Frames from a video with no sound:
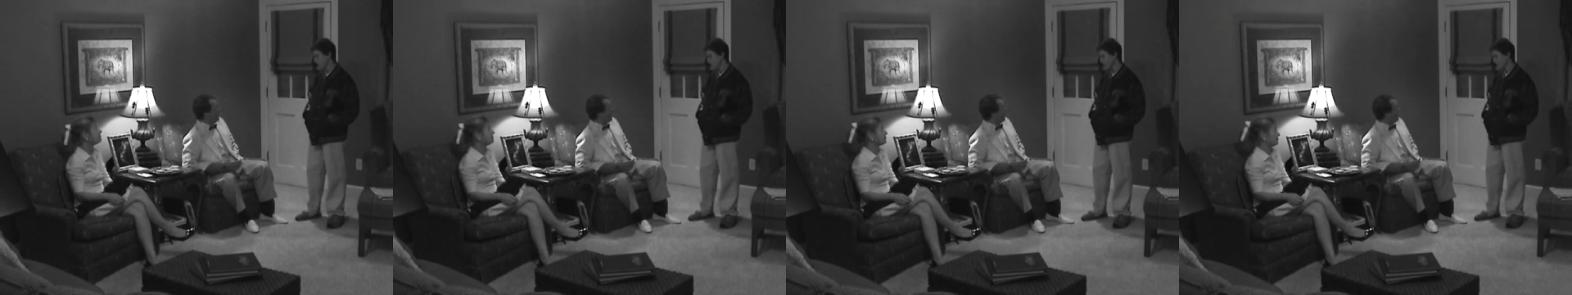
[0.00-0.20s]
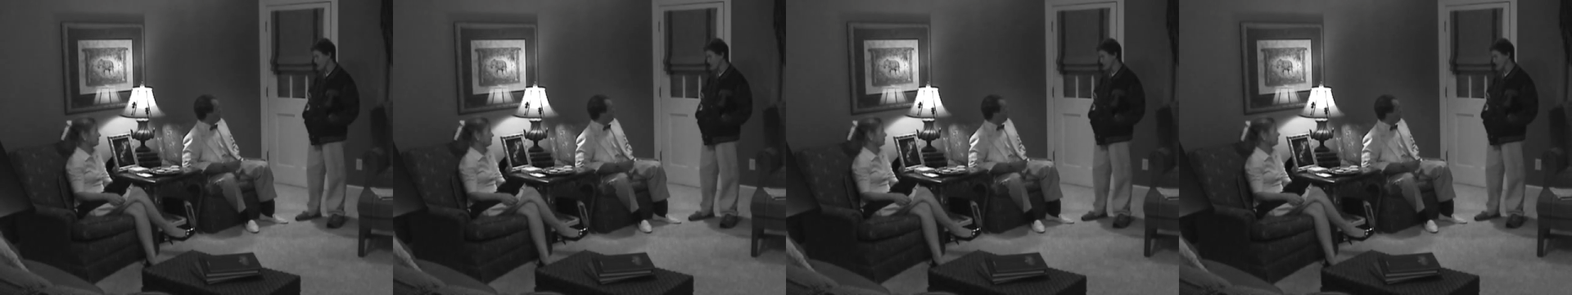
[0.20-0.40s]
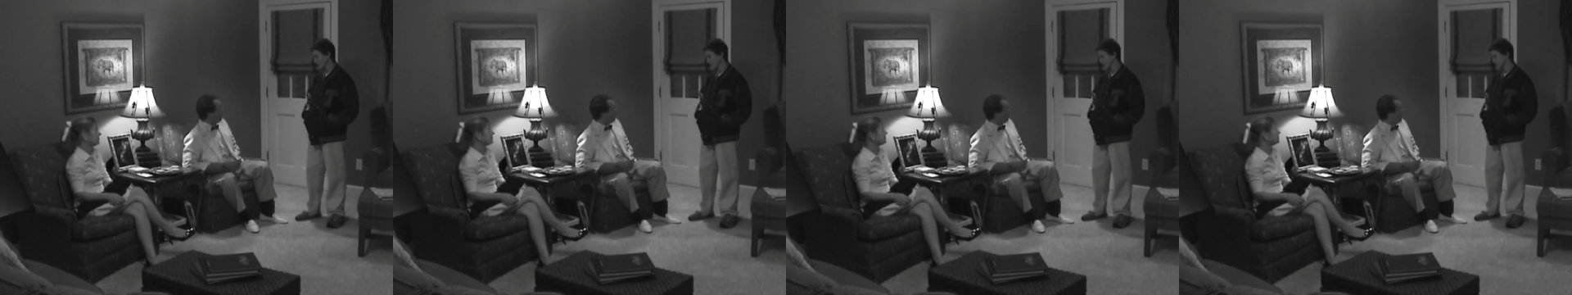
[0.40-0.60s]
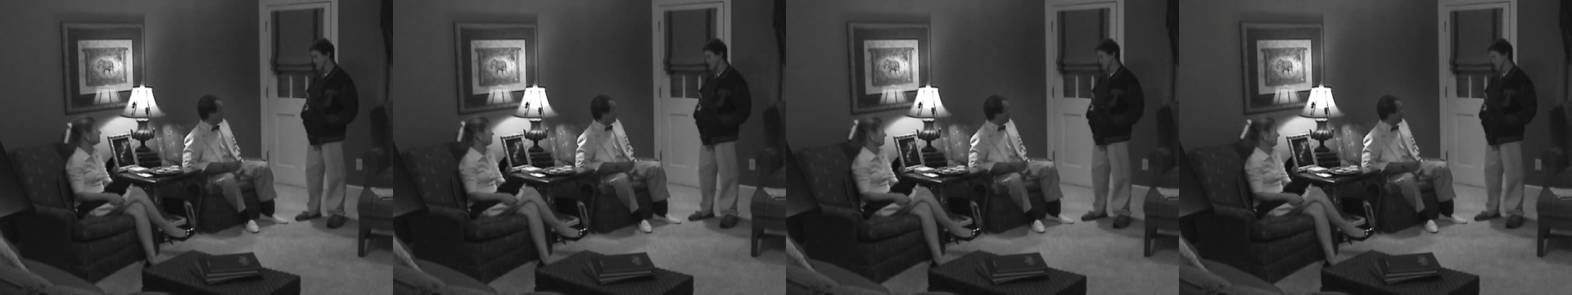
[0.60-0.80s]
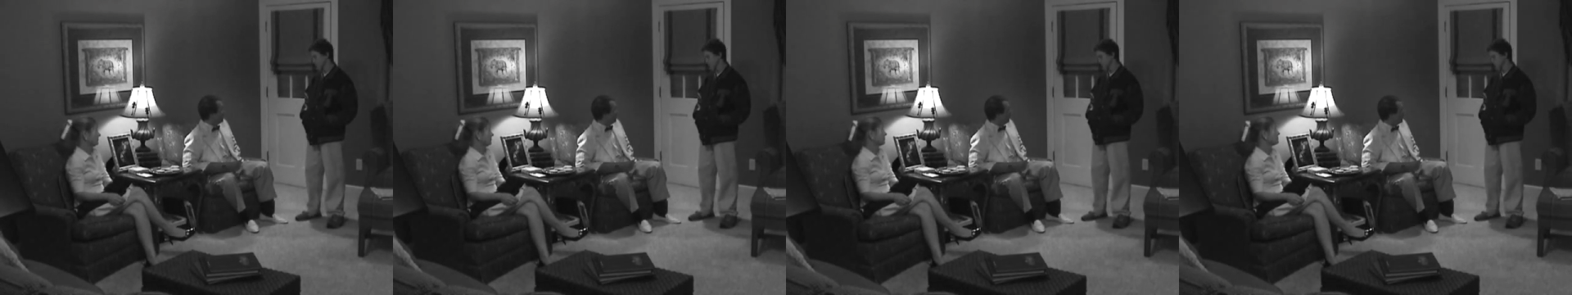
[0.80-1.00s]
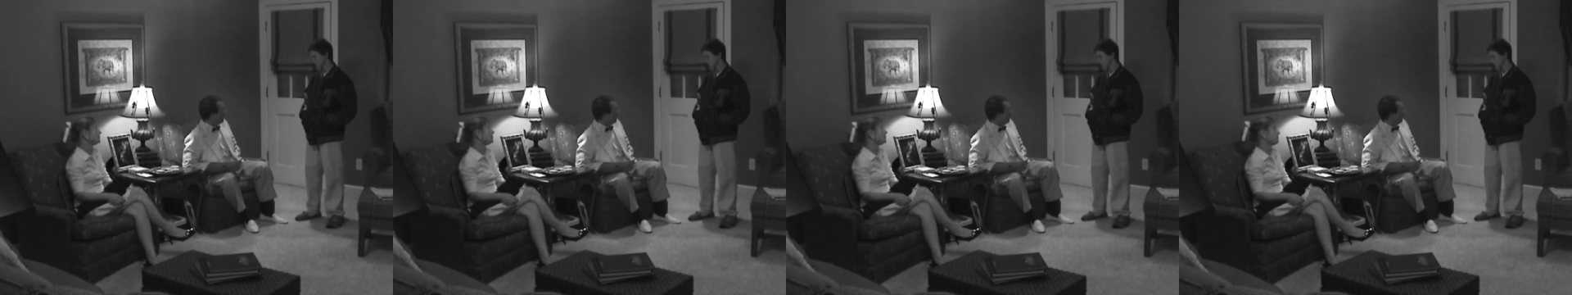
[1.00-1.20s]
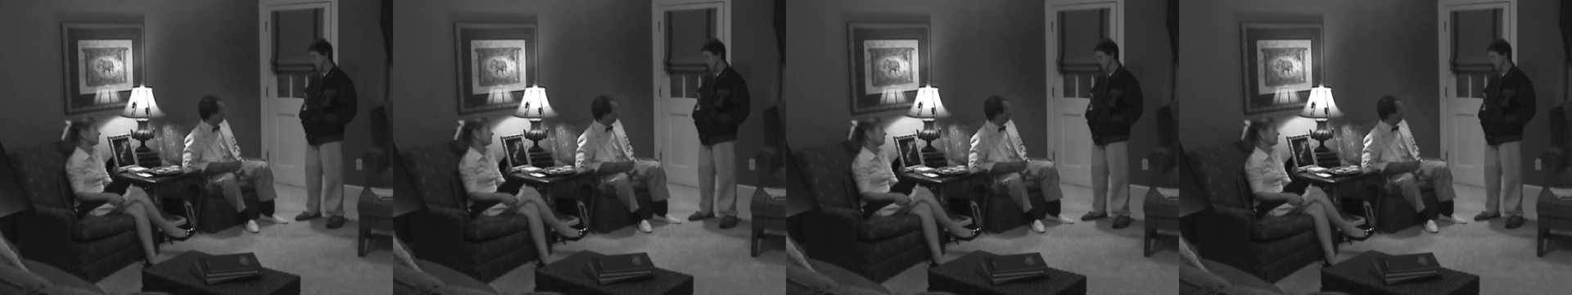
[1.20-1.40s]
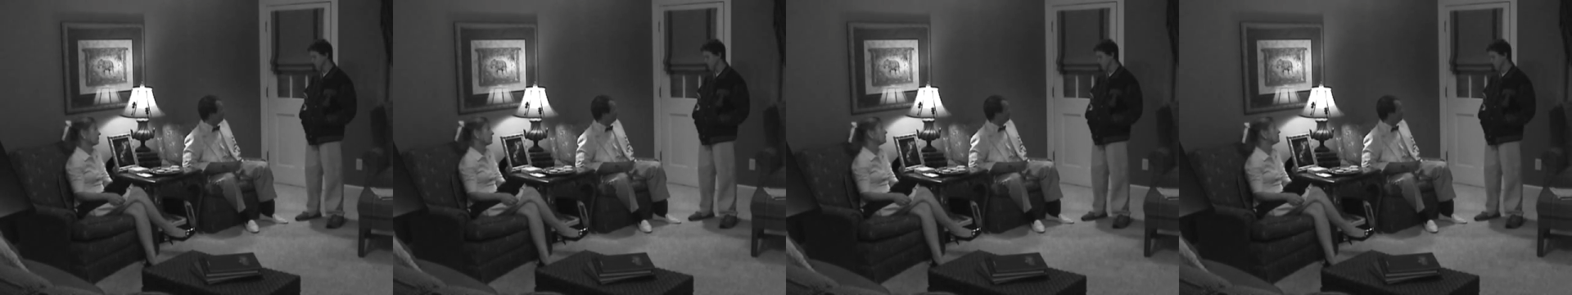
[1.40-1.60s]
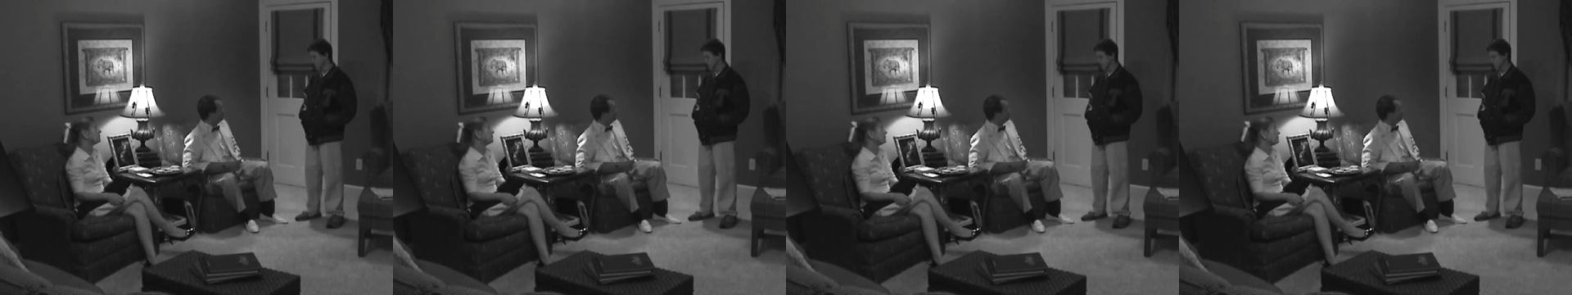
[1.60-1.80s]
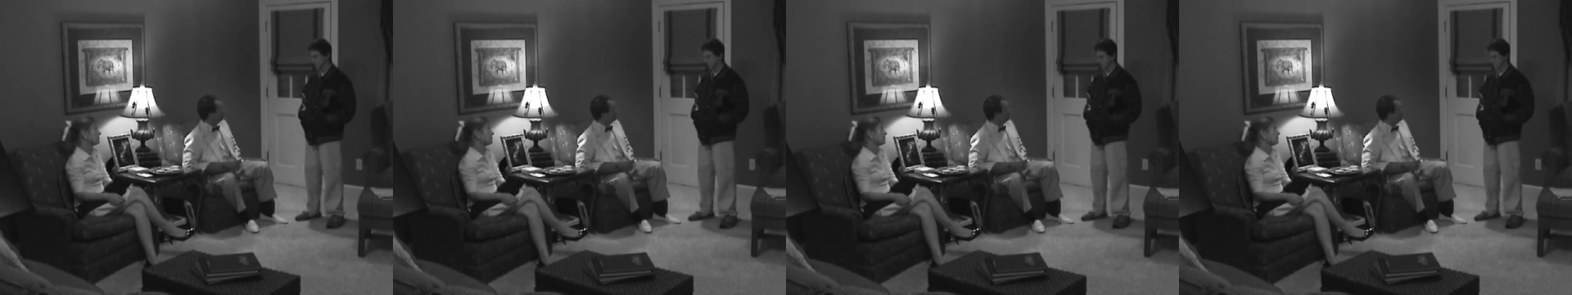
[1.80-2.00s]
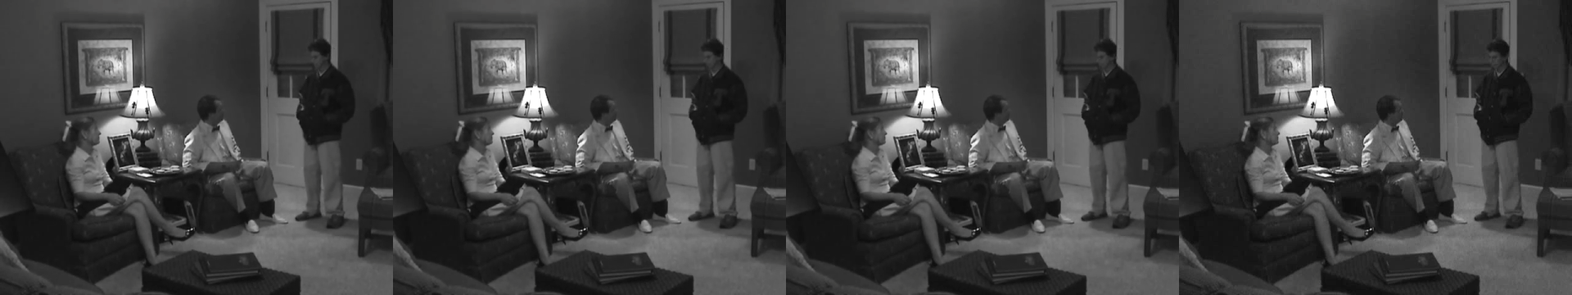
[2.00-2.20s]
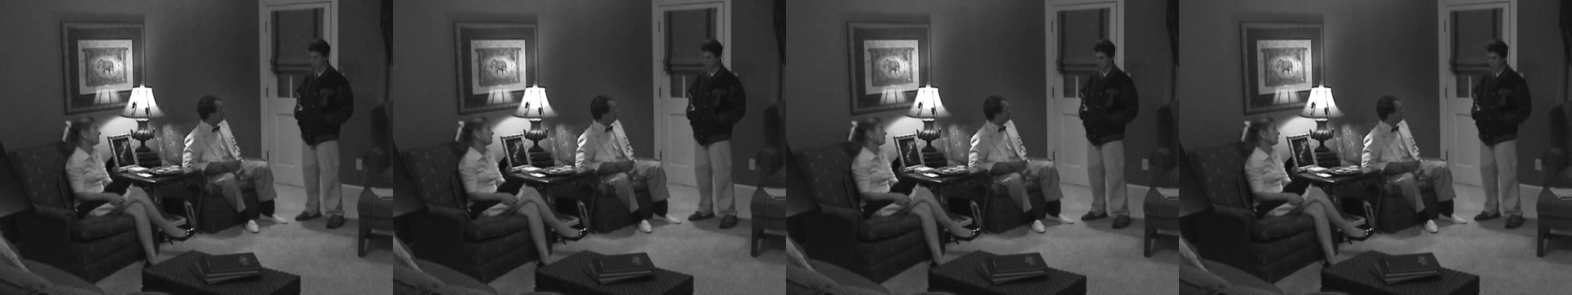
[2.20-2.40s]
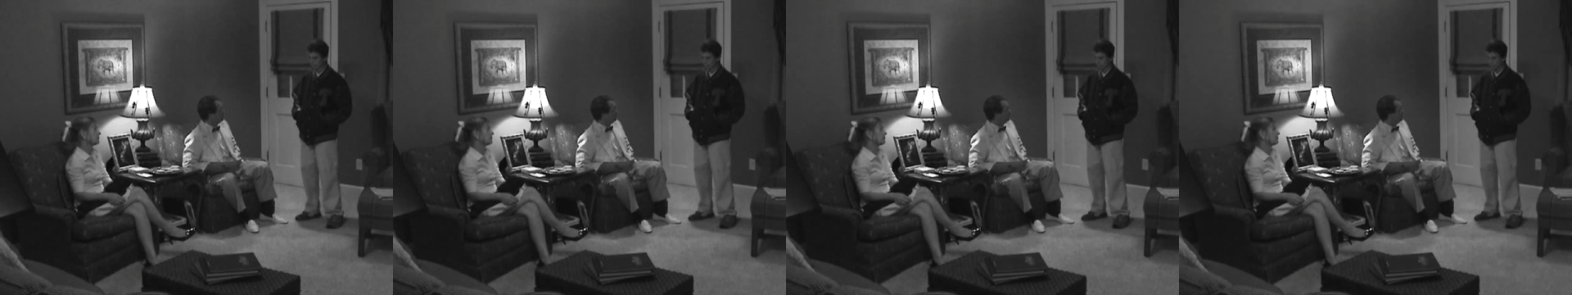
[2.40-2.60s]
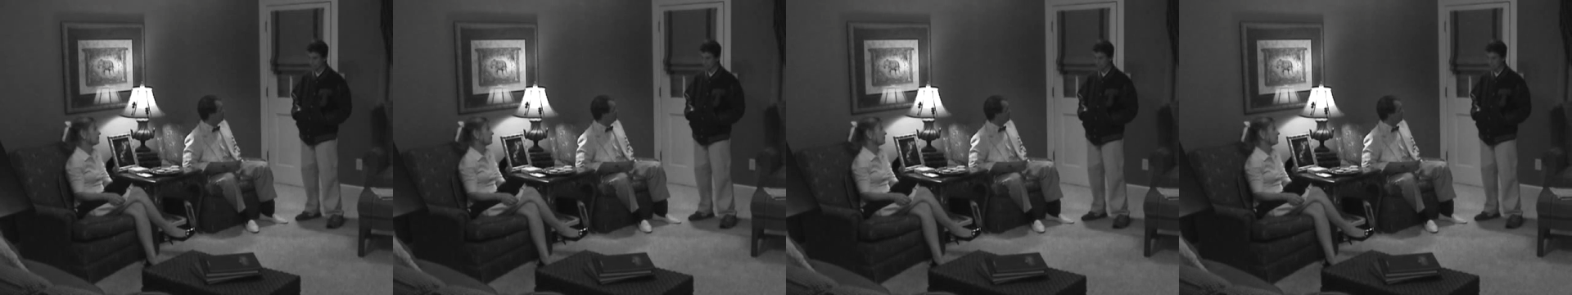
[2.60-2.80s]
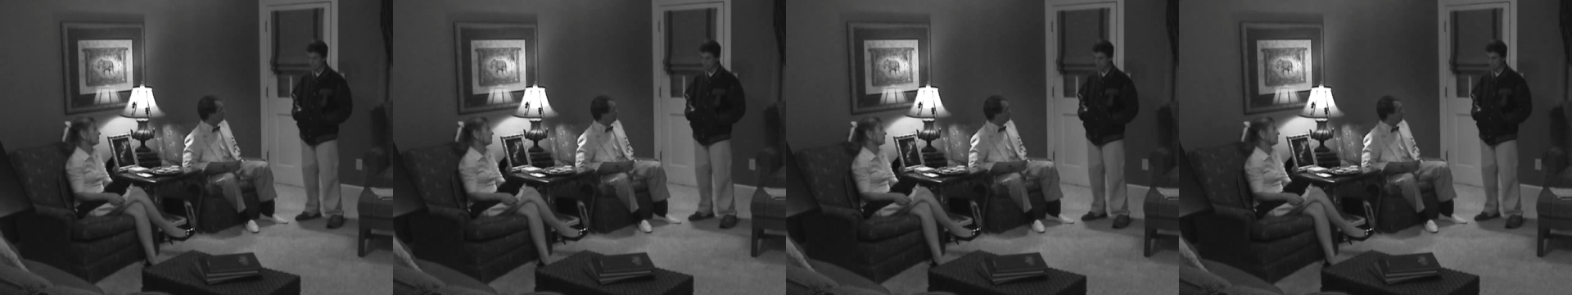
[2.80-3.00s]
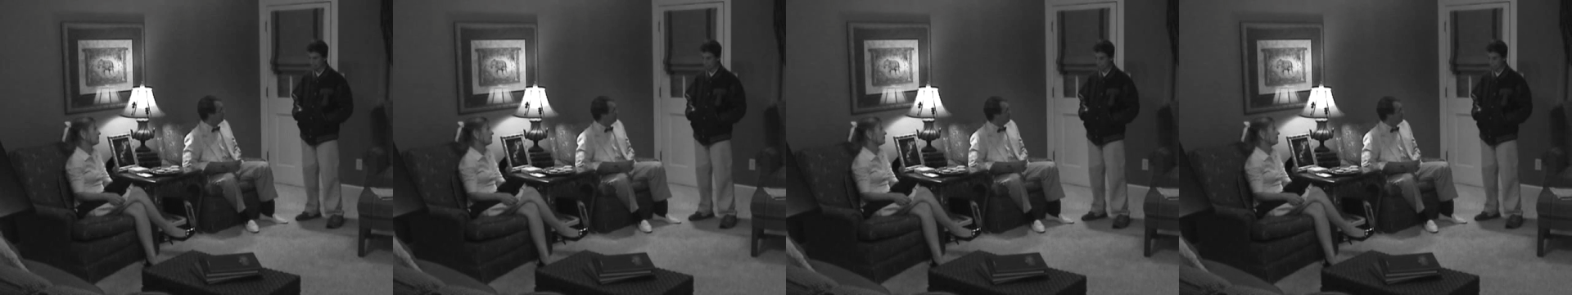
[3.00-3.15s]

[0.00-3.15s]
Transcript: Nobody's mouth can be seen.